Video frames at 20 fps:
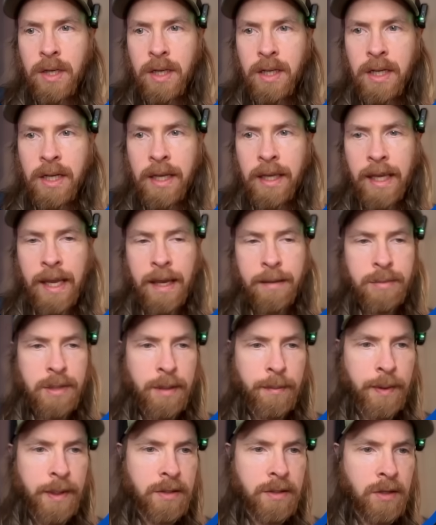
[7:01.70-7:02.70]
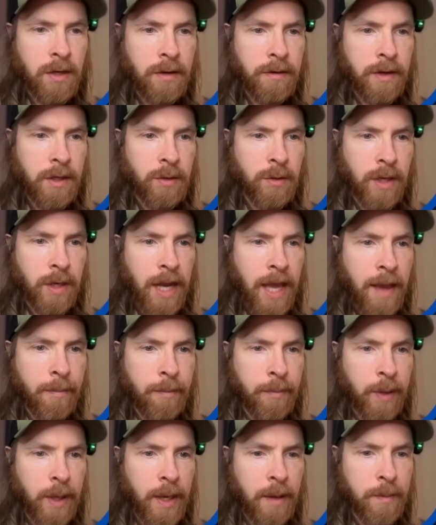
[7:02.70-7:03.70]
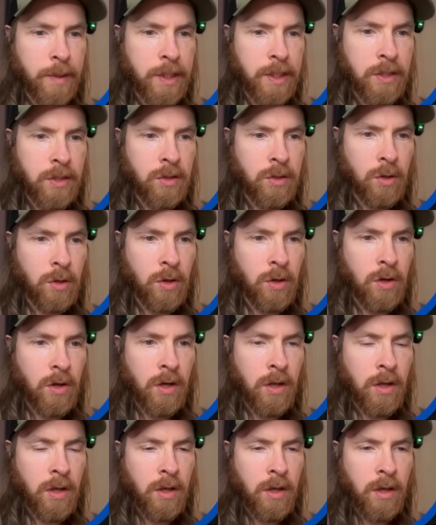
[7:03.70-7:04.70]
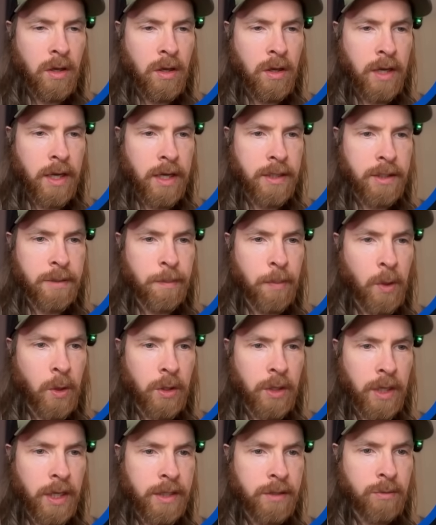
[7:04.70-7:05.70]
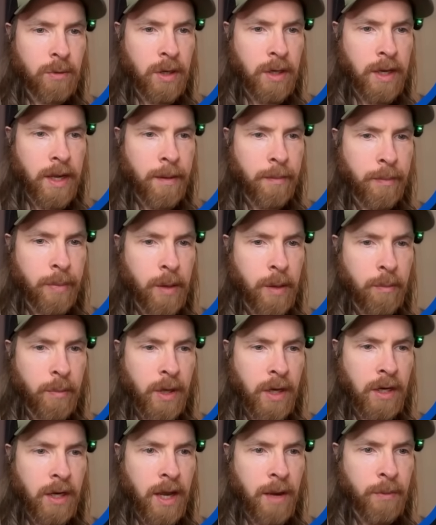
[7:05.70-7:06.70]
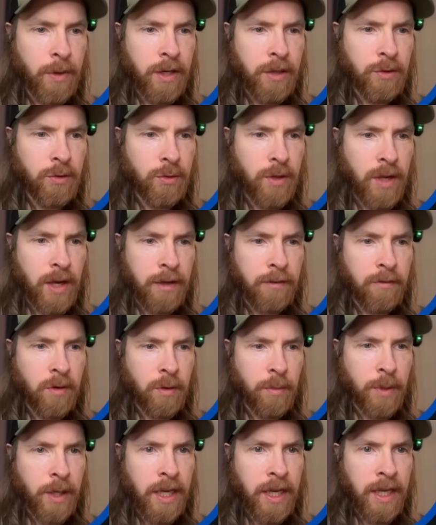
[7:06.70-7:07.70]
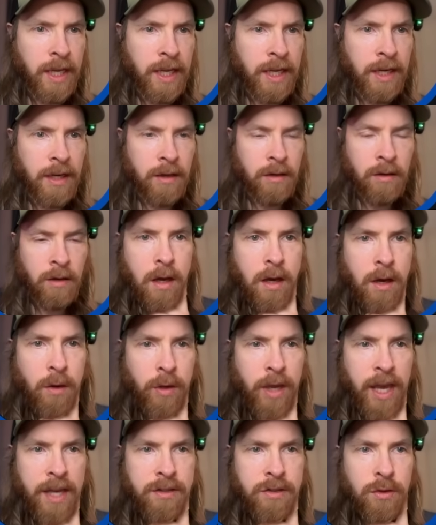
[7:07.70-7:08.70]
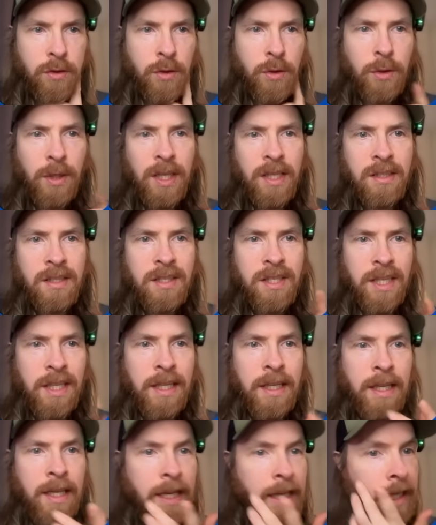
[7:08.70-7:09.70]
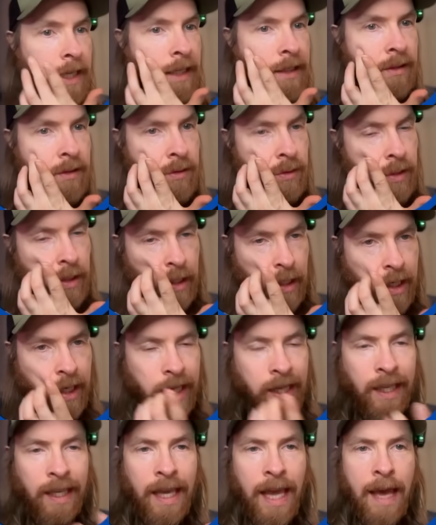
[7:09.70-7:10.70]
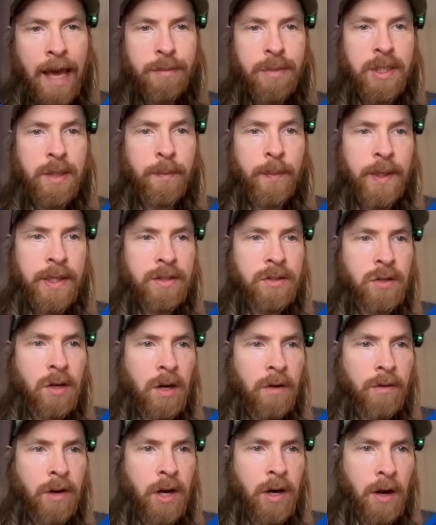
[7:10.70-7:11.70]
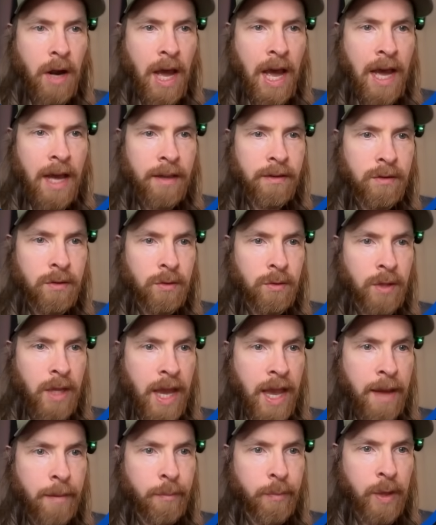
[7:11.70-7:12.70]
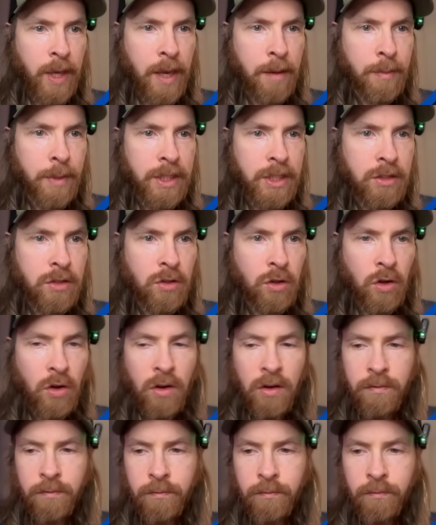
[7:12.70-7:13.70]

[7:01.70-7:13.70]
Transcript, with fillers: Kling M C P server. Do an npm install. Export this. Run the npm build. I want to do that from here. Okay, so you can C D into the Kling M C P server and do the npm install.